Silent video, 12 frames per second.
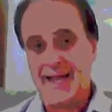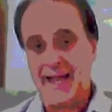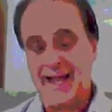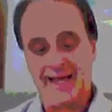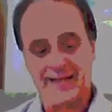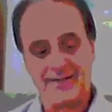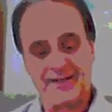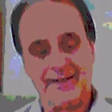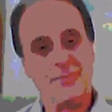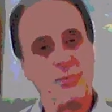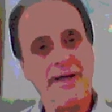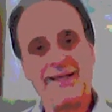And
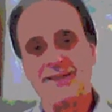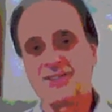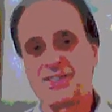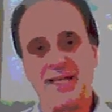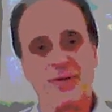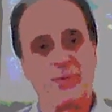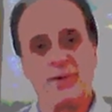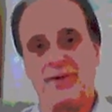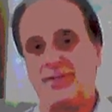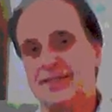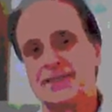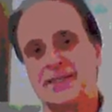we can see we're
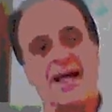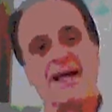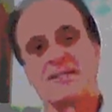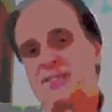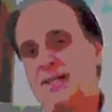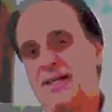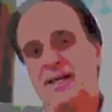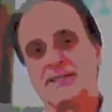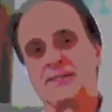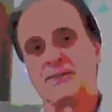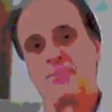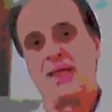in these last
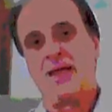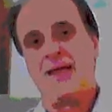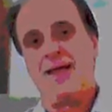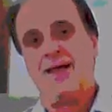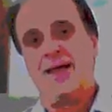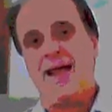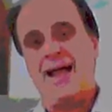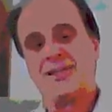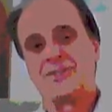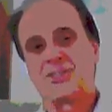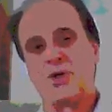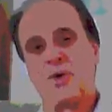days.
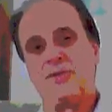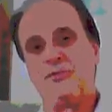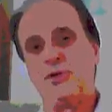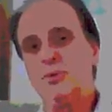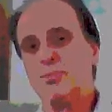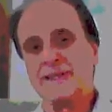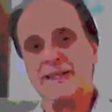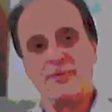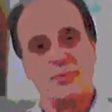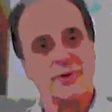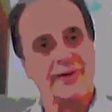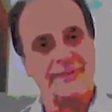And so if you believe
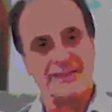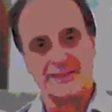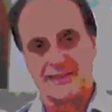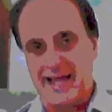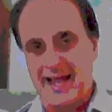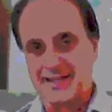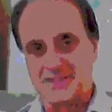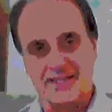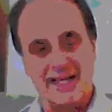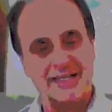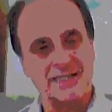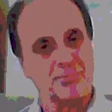we're in these last
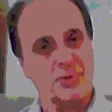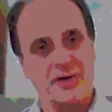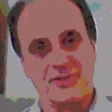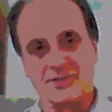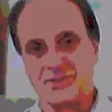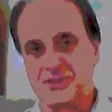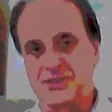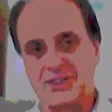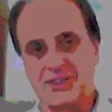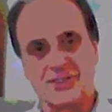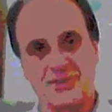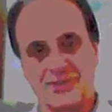days, brothers and
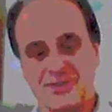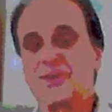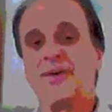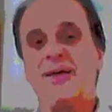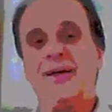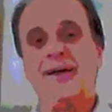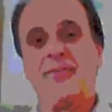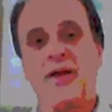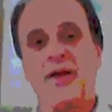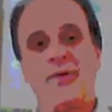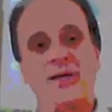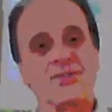sisters,
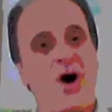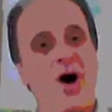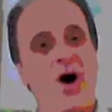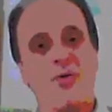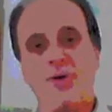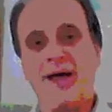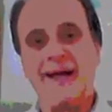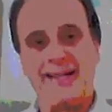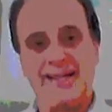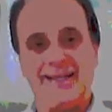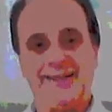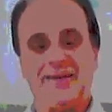there is
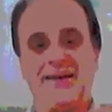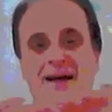already